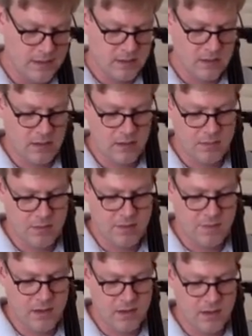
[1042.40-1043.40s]
it's got a little bit
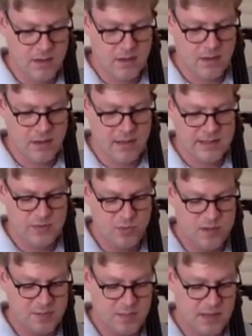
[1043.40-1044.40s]
of a nice
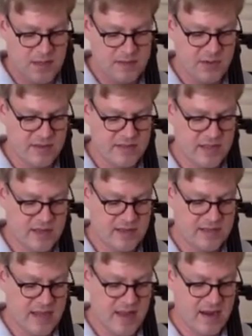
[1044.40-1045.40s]
wispy, sort of
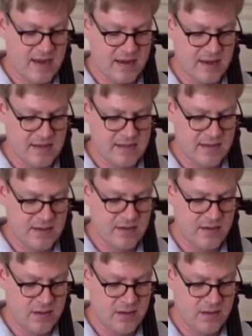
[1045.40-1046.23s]
slightly sandy kind of sound.